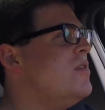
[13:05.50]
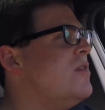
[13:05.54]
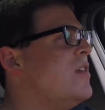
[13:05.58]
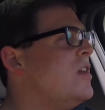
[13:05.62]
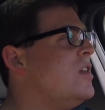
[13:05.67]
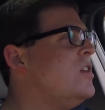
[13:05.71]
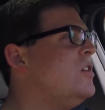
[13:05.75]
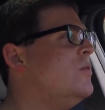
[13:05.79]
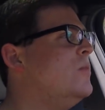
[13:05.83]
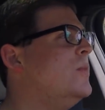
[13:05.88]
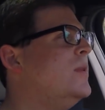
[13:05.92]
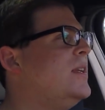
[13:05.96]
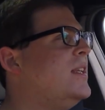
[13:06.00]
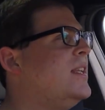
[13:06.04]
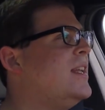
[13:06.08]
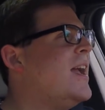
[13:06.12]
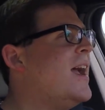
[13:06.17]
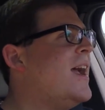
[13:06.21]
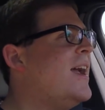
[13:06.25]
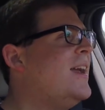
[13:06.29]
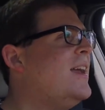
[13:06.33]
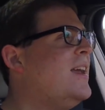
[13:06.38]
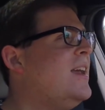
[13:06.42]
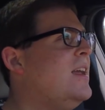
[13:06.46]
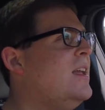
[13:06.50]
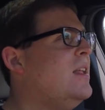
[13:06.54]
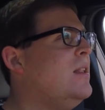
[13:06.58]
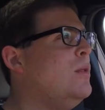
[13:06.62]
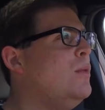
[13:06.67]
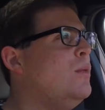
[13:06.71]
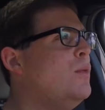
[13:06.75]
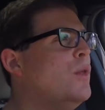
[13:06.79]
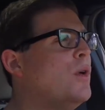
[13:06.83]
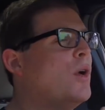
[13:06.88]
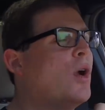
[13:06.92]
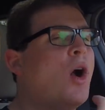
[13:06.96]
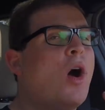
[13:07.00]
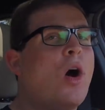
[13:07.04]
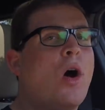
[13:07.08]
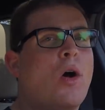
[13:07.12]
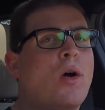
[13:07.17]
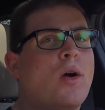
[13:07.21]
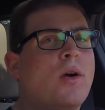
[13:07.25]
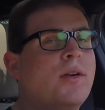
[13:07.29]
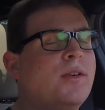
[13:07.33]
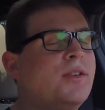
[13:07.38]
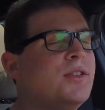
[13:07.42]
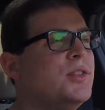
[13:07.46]
that you would get in the
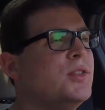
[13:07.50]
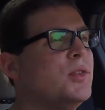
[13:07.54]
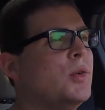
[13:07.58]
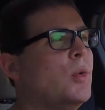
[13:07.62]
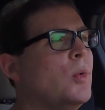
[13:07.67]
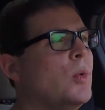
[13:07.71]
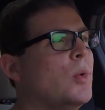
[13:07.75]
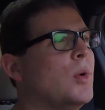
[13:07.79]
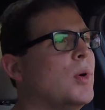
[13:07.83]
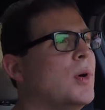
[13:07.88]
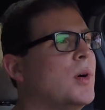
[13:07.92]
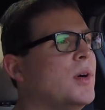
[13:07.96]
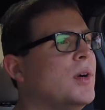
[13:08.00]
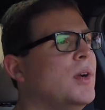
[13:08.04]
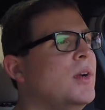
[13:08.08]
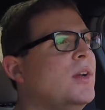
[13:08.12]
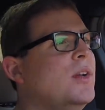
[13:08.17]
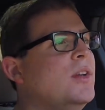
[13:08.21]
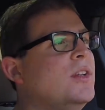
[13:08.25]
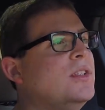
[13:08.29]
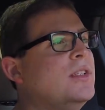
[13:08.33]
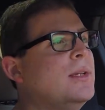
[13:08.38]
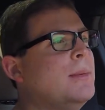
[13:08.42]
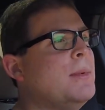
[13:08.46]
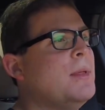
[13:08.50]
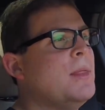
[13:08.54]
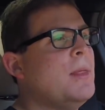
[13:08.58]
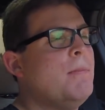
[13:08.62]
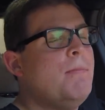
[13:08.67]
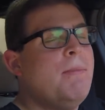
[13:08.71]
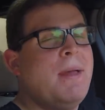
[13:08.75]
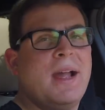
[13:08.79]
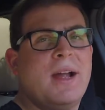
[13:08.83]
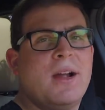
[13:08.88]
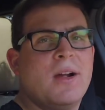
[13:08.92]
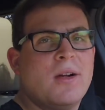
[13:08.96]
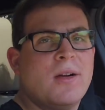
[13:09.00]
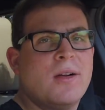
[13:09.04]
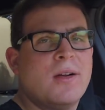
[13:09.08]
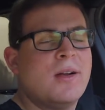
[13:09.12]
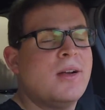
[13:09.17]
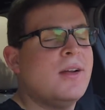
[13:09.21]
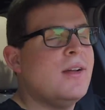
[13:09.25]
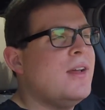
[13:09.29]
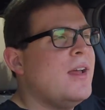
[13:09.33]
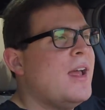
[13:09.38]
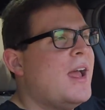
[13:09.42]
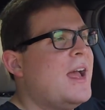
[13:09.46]
cars or some of the bigger
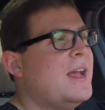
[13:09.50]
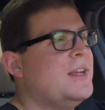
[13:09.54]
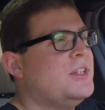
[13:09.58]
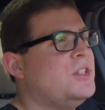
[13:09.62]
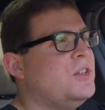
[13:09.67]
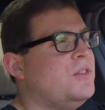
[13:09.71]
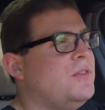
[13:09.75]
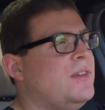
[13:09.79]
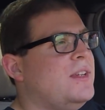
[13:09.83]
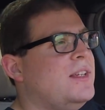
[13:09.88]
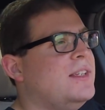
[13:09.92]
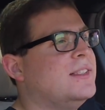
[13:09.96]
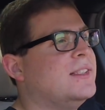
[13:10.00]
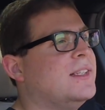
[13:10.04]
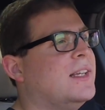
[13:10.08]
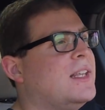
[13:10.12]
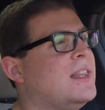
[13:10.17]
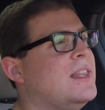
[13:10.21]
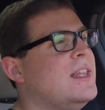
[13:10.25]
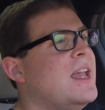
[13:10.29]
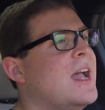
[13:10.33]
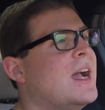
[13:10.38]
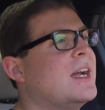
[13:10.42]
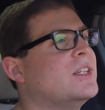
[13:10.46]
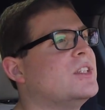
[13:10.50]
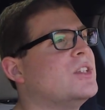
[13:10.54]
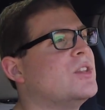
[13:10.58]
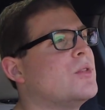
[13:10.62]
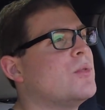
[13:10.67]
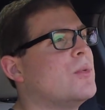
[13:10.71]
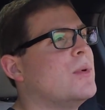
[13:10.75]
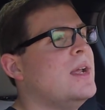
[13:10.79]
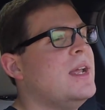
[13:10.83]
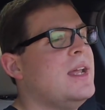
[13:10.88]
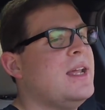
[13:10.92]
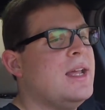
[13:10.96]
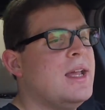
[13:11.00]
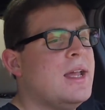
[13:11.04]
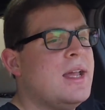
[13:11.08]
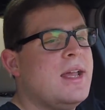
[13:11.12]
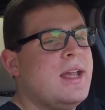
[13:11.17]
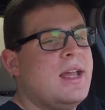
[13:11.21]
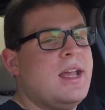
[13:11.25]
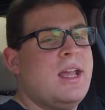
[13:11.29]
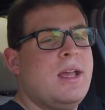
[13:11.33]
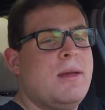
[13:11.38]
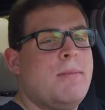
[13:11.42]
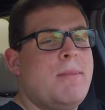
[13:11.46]
SUVs like the
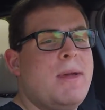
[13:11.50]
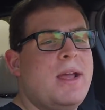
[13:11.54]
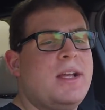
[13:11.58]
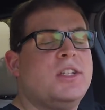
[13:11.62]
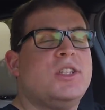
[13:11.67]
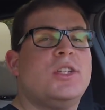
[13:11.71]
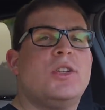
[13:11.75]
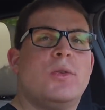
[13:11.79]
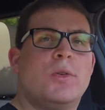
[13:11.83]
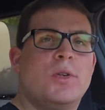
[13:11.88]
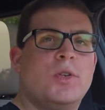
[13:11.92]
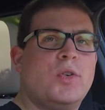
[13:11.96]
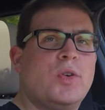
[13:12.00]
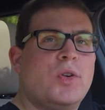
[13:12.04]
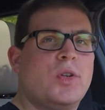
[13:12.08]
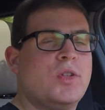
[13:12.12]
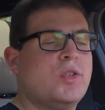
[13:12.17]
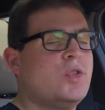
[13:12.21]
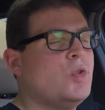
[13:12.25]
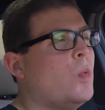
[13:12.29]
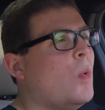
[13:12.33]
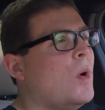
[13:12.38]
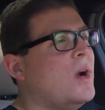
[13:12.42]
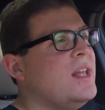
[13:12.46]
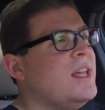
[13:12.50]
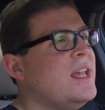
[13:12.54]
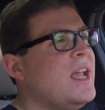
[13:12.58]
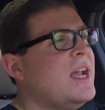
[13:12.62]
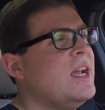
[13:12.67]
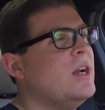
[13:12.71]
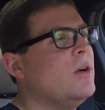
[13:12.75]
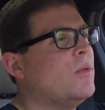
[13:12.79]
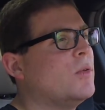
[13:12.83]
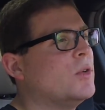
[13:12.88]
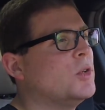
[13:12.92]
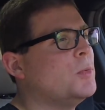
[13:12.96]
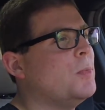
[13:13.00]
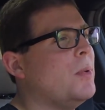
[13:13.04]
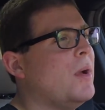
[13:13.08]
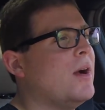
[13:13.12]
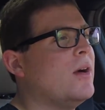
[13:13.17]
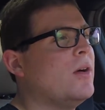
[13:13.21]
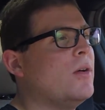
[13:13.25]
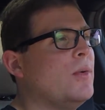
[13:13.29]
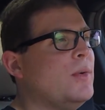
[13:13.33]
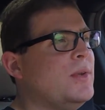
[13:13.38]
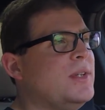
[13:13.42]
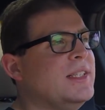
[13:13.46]
X3. It makes 228
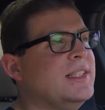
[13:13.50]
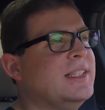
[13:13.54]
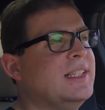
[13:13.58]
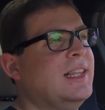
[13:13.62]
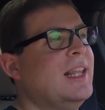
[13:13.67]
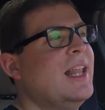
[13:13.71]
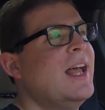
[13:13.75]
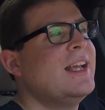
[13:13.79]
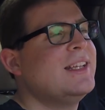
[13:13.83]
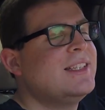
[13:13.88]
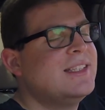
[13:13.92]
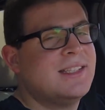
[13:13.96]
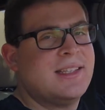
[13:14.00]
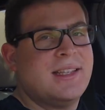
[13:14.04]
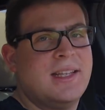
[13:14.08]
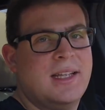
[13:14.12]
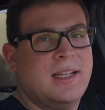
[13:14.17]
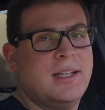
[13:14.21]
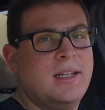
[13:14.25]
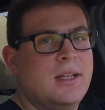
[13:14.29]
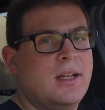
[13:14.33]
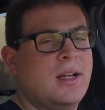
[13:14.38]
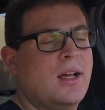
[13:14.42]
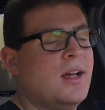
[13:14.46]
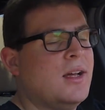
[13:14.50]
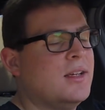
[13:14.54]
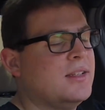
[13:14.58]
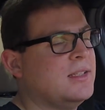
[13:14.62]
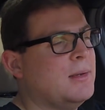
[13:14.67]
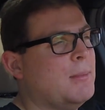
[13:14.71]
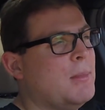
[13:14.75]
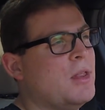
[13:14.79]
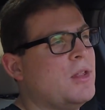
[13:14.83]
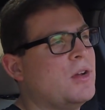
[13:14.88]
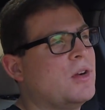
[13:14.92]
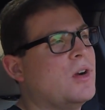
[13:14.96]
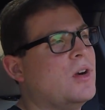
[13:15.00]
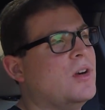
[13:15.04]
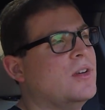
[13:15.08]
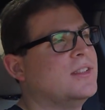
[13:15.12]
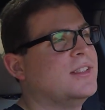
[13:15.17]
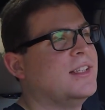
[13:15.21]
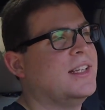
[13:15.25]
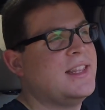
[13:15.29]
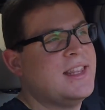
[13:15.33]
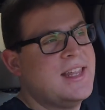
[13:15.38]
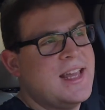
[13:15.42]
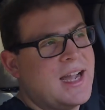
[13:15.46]
horsepower, which is less than some other
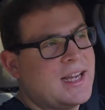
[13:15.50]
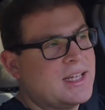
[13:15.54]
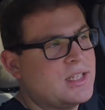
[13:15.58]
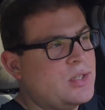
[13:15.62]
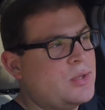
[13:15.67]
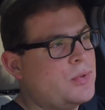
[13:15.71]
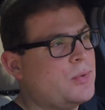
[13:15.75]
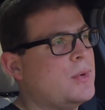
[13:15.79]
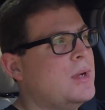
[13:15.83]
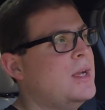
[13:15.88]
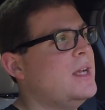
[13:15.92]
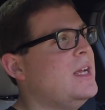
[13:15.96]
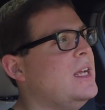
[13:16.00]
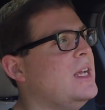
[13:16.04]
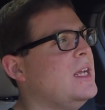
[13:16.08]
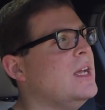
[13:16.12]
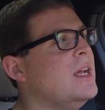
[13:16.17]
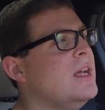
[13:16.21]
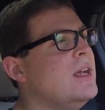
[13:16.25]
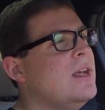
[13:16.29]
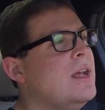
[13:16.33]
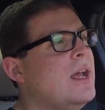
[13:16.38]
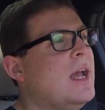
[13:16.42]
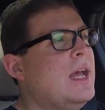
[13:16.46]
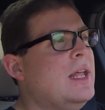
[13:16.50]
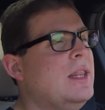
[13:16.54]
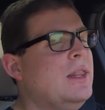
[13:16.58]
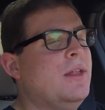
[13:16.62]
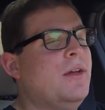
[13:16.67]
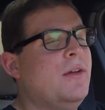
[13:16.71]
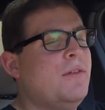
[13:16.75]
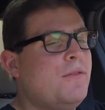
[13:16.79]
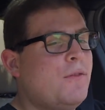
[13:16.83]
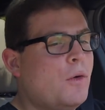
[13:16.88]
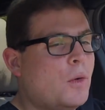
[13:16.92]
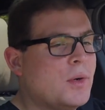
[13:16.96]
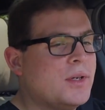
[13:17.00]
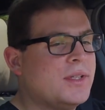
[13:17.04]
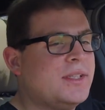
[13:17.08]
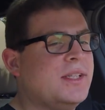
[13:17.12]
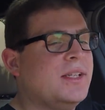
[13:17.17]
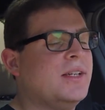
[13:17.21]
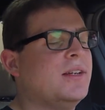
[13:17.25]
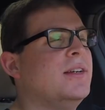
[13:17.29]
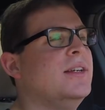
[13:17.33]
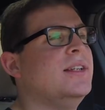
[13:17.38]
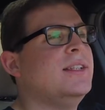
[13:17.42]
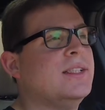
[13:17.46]
cars like the X3 and the 4
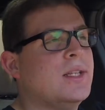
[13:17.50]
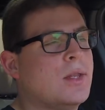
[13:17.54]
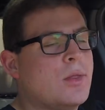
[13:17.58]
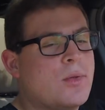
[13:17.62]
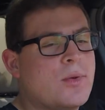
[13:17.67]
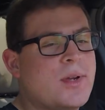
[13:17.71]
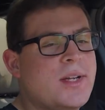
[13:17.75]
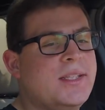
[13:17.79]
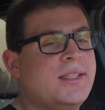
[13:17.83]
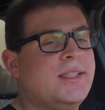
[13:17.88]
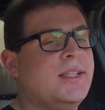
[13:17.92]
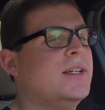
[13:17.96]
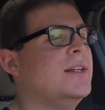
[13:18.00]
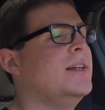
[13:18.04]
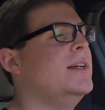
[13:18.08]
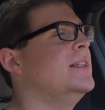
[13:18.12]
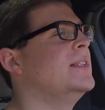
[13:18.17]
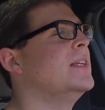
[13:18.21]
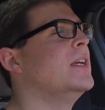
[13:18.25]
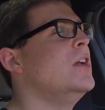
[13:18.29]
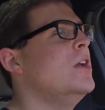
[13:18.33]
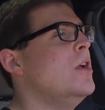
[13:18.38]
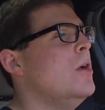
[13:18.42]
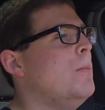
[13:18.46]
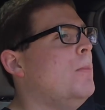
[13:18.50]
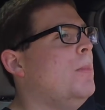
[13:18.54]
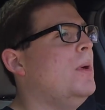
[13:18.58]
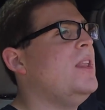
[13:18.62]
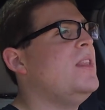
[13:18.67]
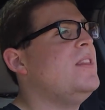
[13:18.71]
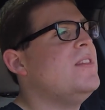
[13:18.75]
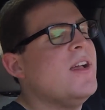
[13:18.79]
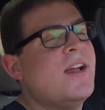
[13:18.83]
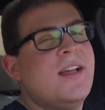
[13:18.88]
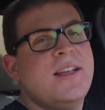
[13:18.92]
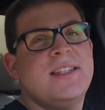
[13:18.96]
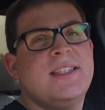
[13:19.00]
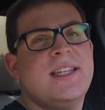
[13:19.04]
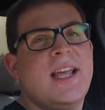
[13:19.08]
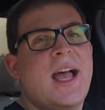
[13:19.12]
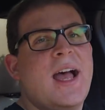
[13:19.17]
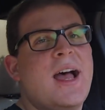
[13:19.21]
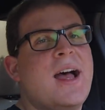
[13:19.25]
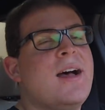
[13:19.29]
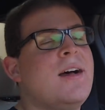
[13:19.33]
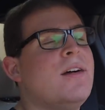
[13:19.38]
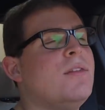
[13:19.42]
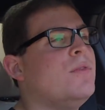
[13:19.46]
Series and 3 Series, but it does
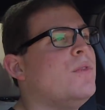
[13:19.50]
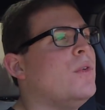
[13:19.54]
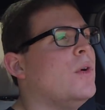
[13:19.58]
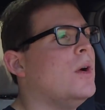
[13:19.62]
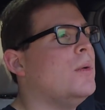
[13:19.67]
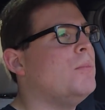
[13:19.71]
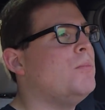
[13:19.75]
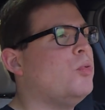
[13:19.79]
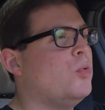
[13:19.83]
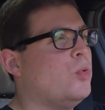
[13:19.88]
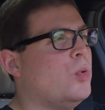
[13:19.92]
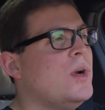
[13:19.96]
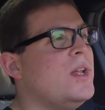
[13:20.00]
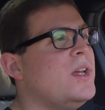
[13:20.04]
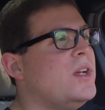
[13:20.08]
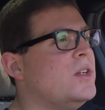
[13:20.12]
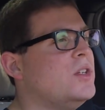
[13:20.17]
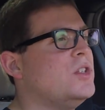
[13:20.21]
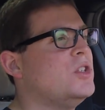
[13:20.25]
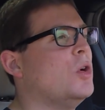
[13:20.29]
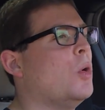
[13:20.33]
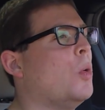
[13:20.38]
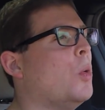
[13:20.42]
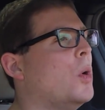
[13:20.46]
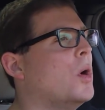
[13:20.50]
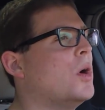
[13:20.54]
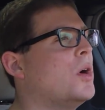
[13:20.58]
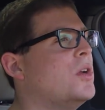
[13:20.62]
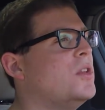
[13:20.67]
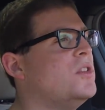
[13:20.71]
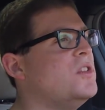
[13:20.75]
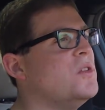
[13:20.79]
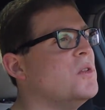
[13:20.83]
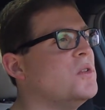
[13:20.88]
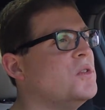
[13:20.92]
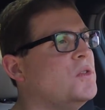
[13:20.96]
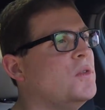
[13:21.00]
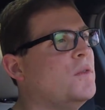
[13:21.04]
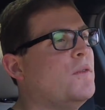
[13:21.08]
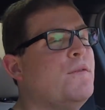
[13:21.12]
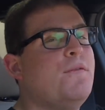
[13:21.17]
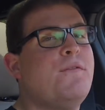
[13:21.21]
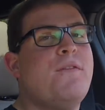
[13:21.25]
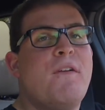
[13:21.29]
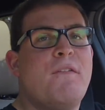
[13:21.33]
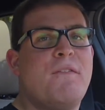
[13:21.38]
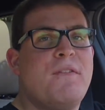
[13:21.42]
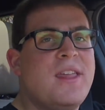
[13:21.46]
have pretty good torque,
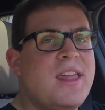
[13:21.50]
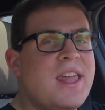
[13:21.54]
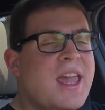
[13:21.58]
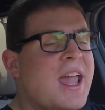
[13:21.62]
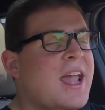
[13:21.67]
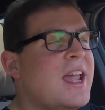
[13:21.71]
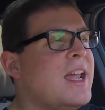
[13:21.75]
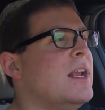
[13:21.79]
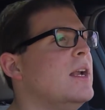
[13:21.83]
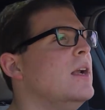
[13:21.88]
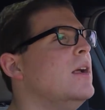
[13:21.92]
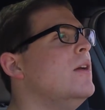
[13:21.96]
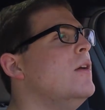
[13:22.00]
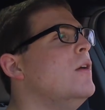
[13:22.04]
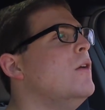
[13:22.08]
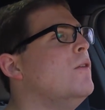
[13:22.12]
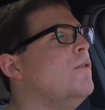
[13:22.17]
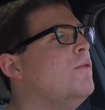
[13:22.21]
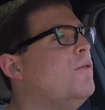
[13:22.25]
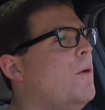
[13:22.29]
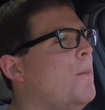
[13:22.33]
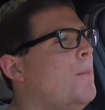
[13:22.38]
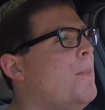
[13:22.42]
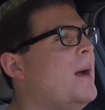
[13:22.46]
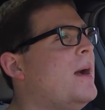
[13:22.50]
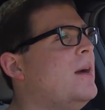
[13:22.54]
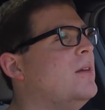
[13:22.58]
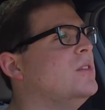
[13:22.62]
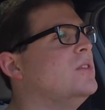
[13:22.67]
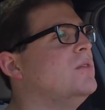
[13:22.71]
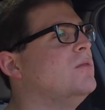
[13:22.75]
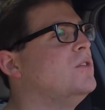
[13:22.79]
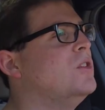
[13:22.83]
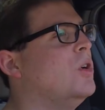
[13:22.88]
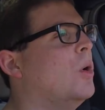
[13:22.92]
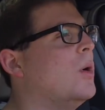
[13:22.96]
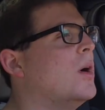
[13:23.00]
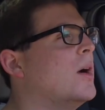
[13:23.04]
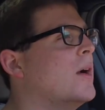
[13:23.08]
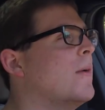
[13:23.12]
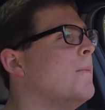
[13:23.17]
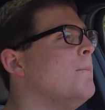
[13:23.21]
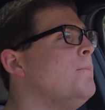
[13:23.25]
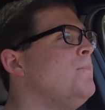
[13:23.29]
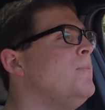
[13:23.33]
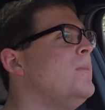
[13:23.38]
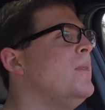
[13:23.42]
258 foot-pounds of torque.